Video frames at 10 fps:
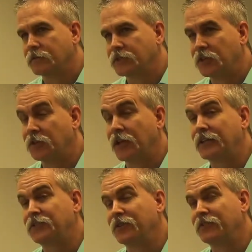So the
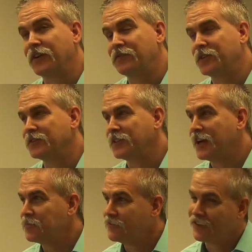last 25 years that
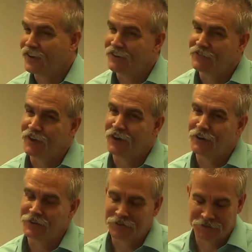I've been fighting
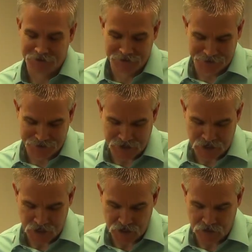fire,
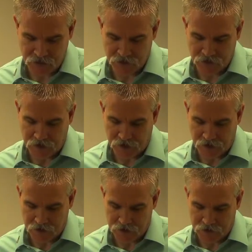the
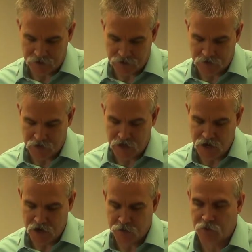
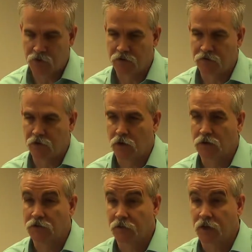number of
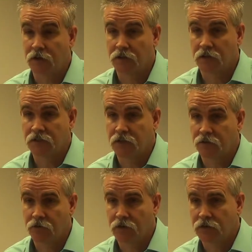large fires has
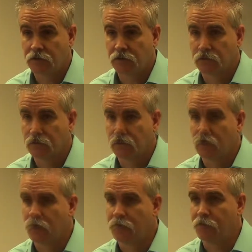increased.
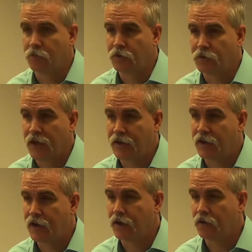We've had
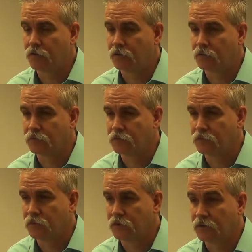now
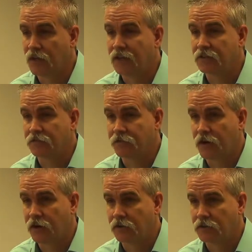lots of
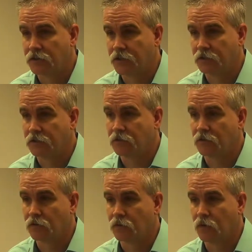fires that
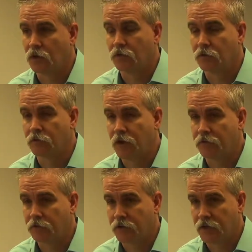are well over
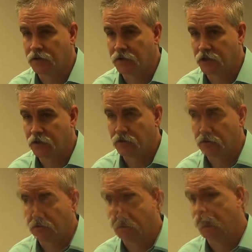500,000
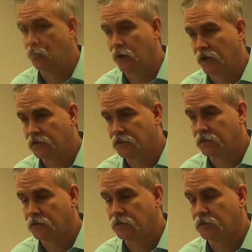acres in the west.